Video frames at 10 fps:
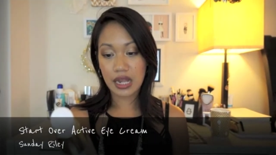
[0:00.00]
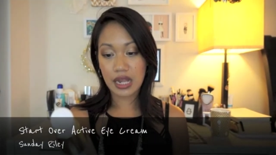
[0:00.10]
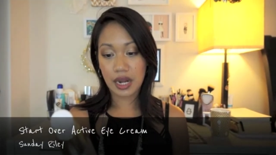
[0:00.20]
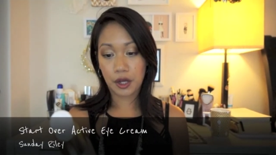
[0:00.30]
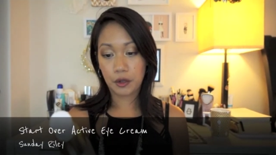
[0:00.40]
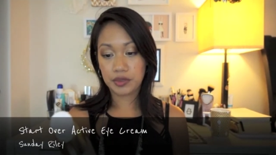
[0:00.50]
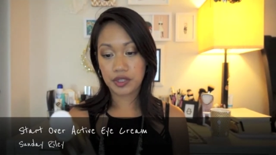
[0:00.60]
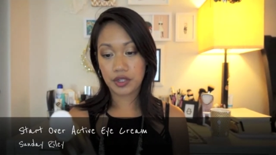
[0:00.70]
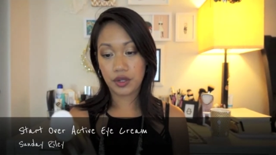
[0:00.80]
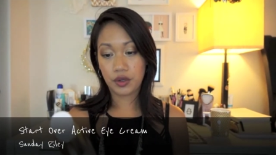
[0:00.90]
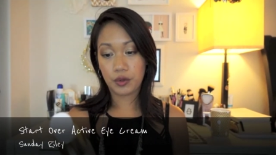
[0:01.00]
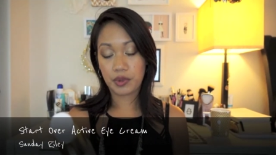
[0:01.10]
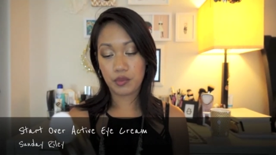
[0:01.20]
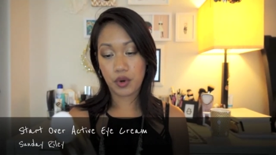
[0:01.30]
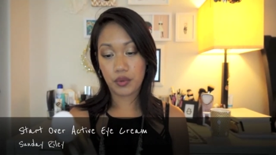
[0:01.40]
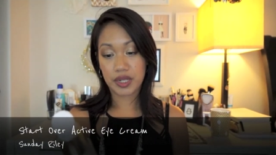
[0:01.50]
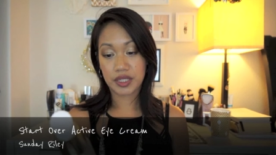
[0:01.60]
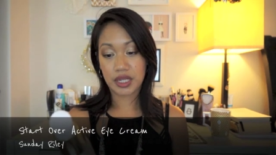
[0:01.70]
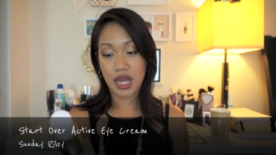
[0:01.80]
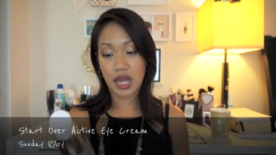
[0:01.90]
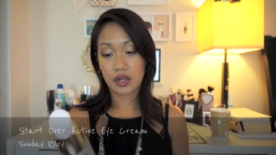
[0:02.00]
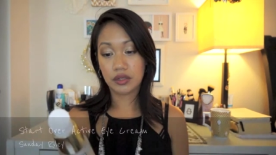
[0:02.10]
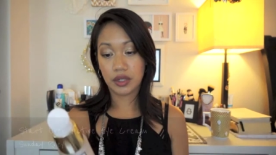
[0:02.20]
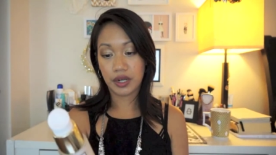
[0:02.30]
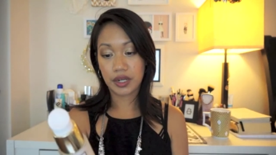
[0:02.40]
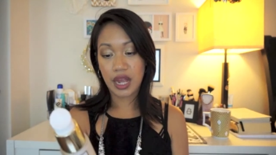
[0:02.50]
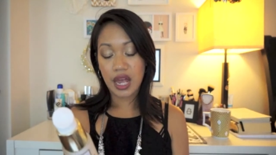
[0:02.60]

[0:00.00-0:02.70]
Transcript: it helps you appear more rested and alert,